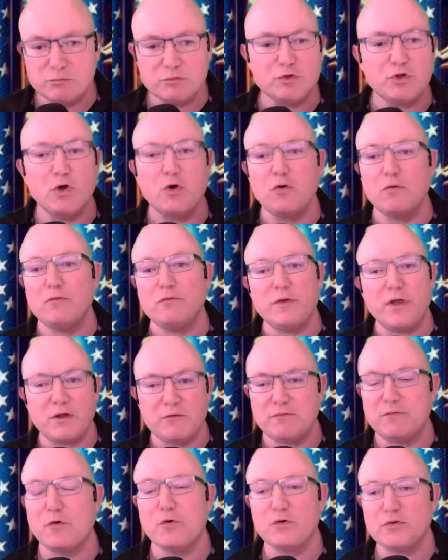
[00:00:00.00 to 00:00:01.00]
dove
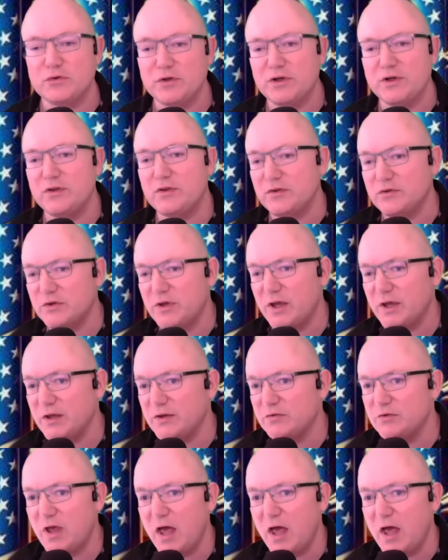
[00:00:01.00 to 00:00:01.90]
headfirst into this case.